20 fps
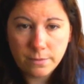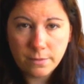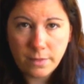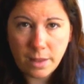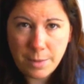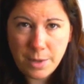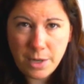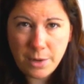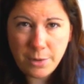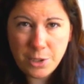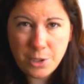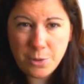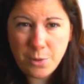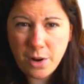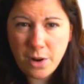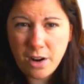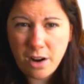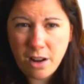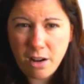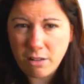let me know what you
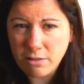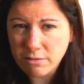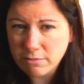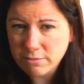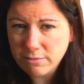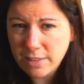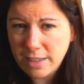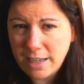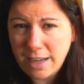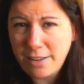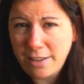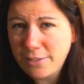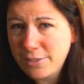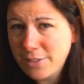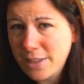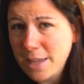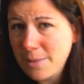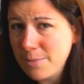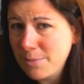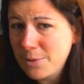want to know. I'll
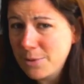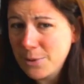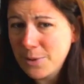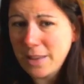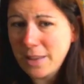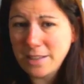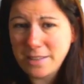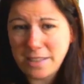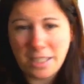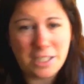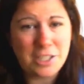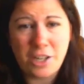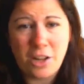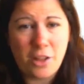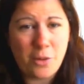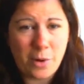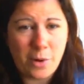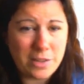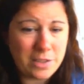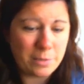keep doing that section,
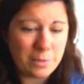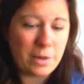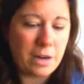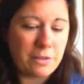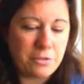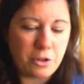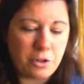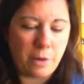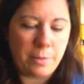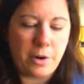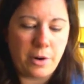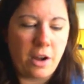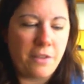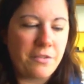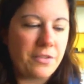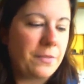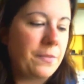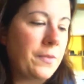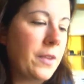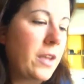otherwise I'm going to have to drop it off.